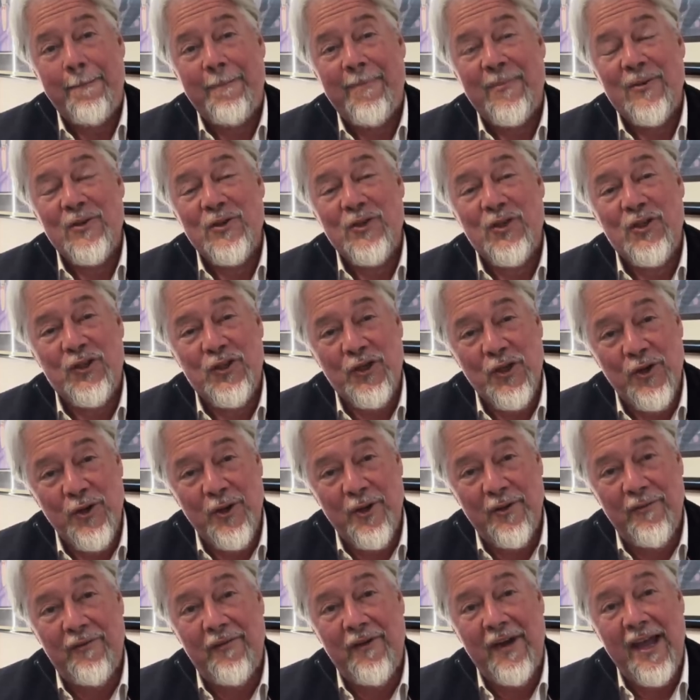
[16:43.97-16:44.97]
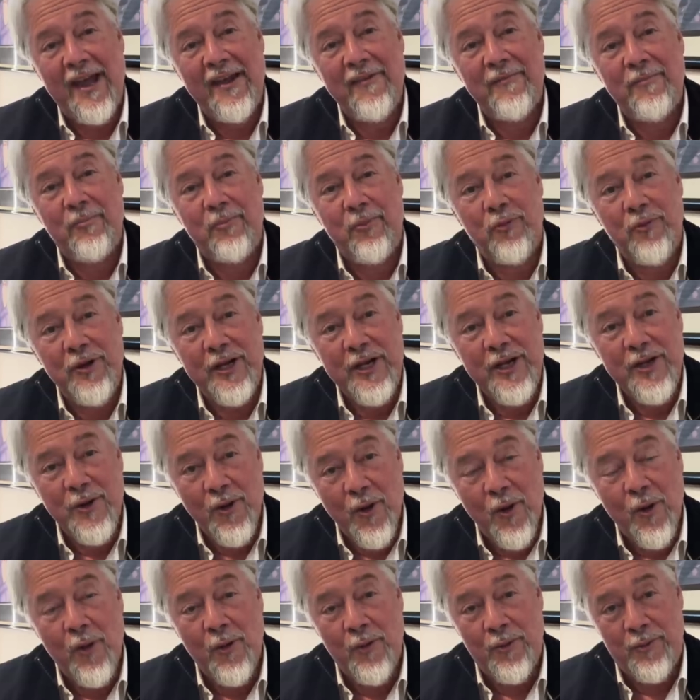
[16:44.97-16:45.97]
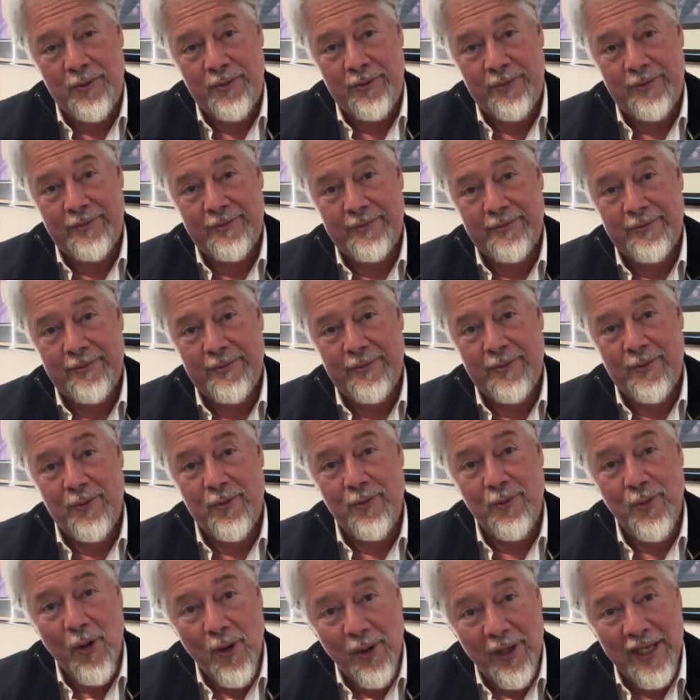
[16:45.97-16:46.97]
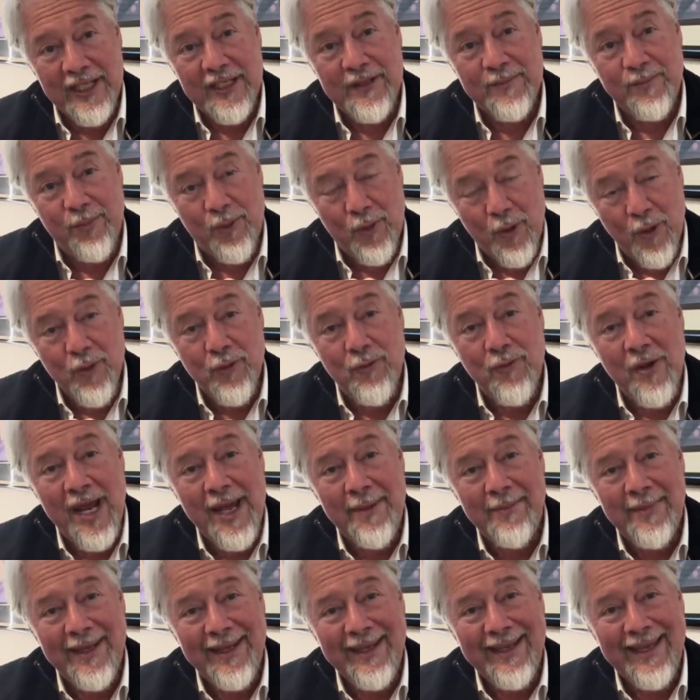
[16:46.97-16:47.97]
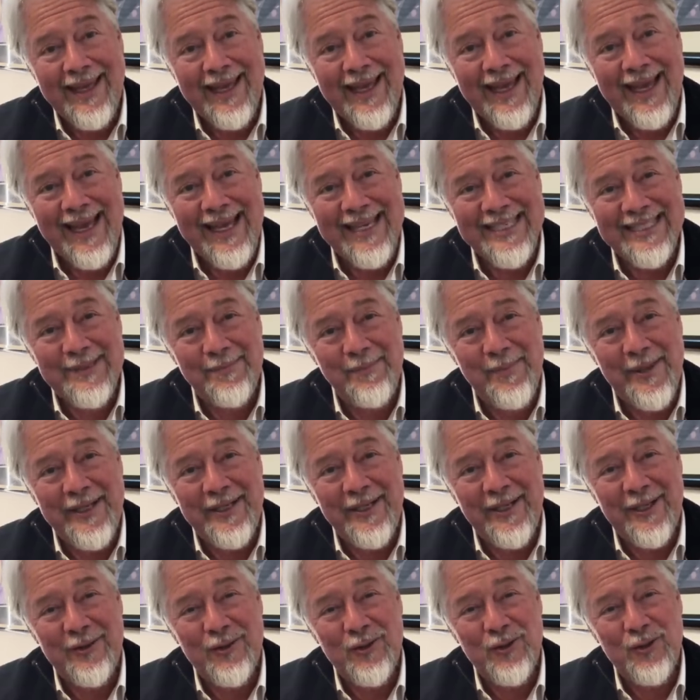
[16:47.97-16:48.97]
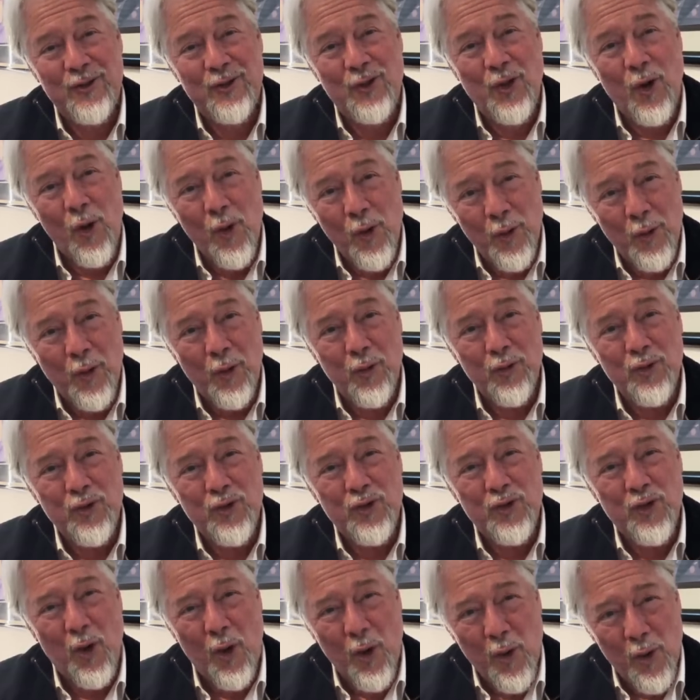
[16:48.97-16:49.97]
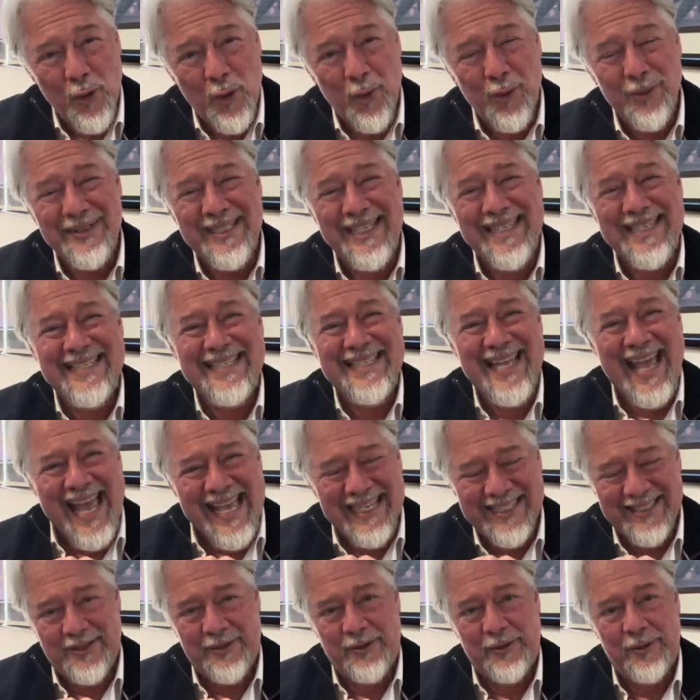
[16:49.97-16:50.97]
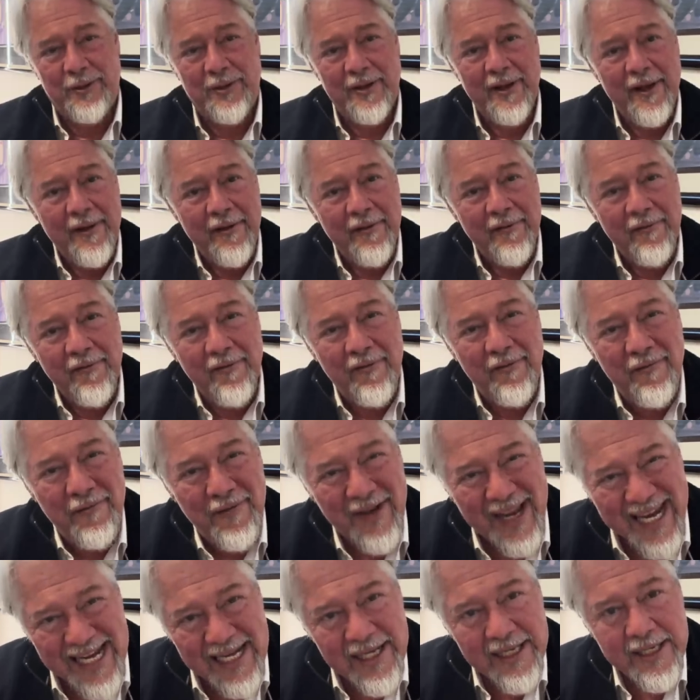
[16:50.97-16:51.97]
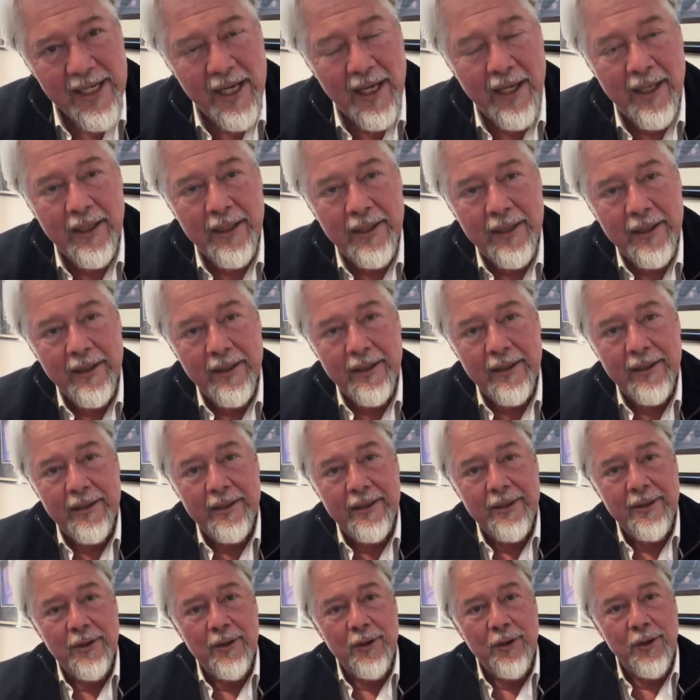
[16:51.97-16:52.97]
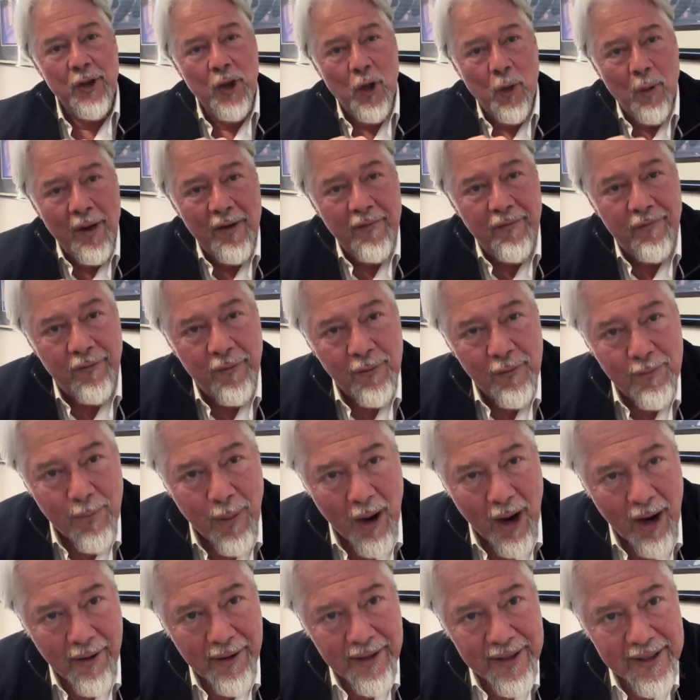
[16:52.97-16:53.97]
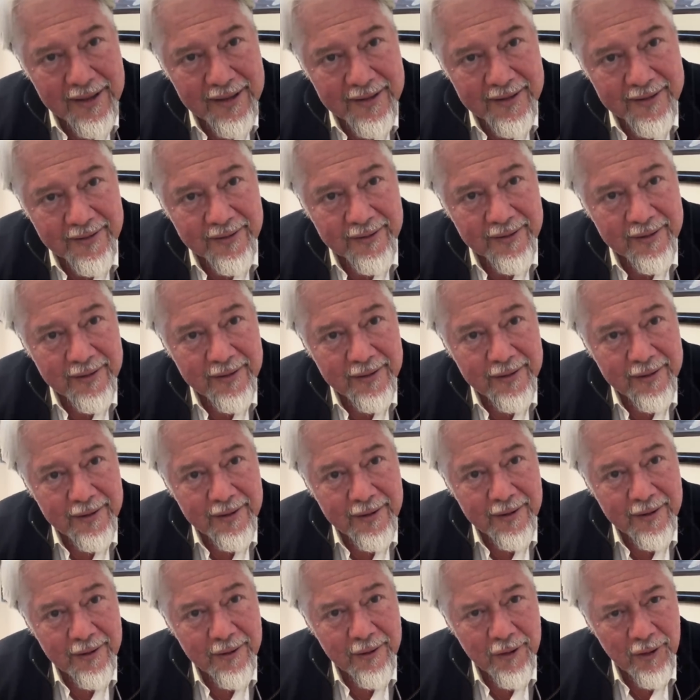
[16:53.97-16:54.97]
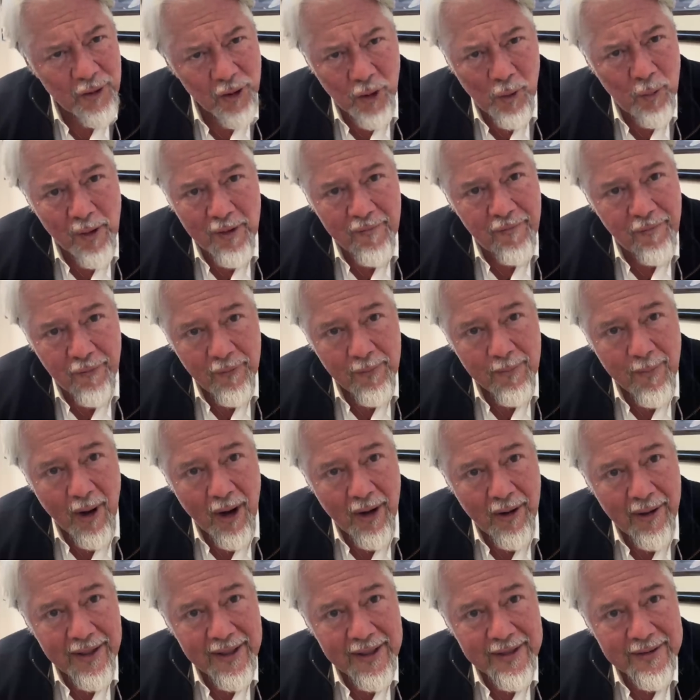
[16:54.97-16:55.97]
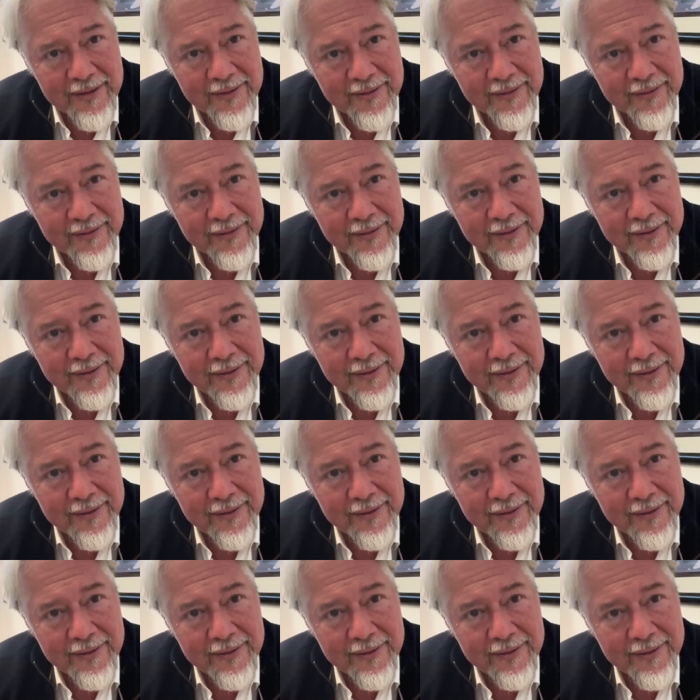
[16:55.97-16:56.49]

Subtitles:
certified pre-owned Rolex program has been a total disaster, failure. You know what FUBAR is? You don't know what FUBAR is?